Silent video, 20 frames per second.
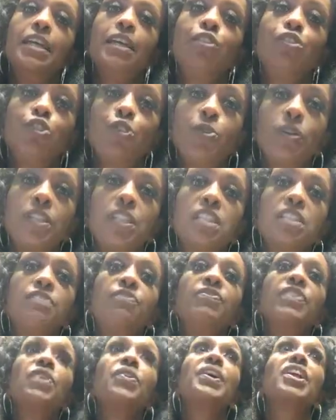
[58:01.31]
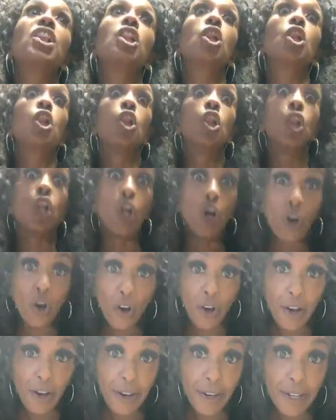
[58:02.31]
enjoyed this very
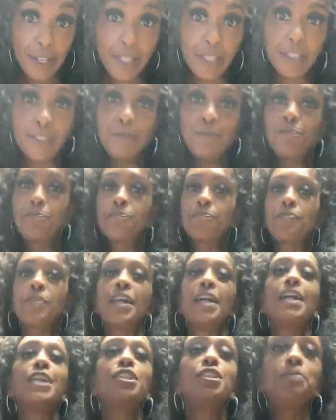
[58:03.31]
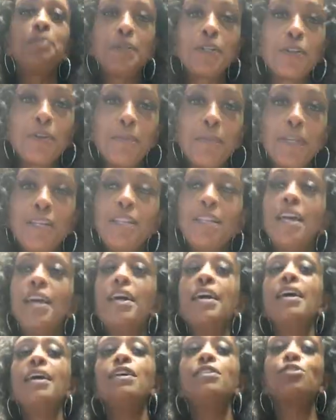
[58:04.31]
long experiment
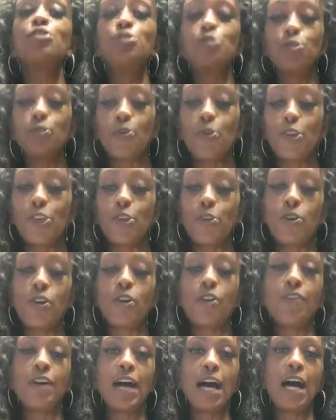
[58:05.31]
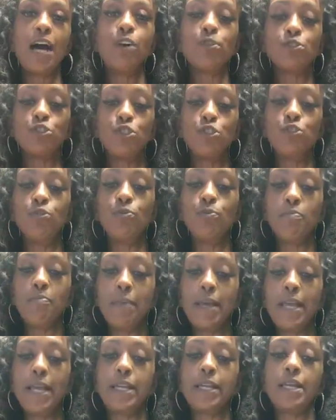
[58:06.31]
and tutorial of how to
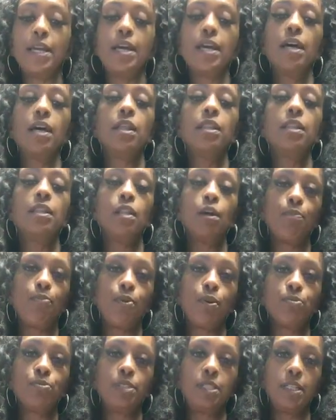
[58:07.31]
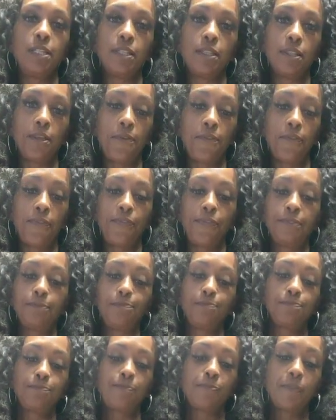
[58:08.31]
make the protein loaf.
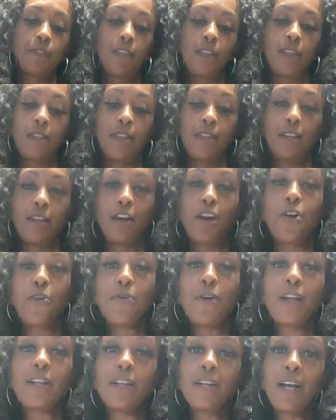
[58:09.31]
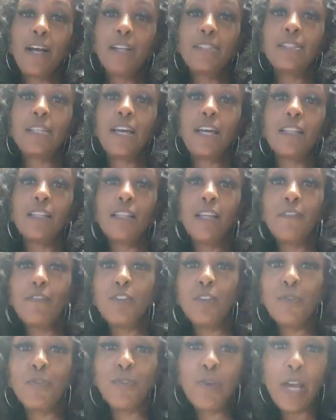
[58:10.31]
All right, guys, I
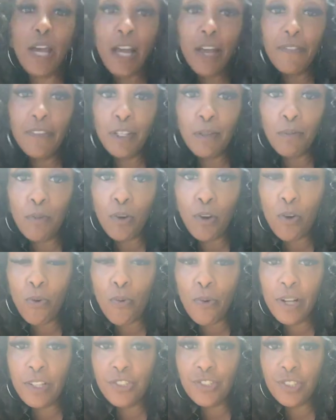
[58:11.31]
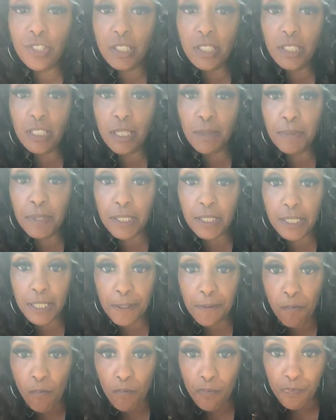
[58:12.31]
love you. If you have any more questions, let me
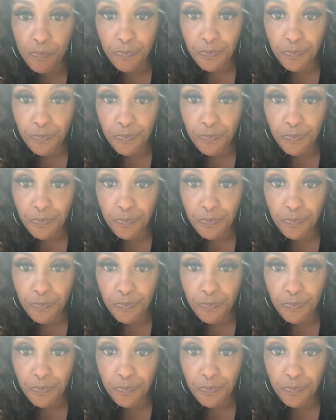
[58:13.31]
see.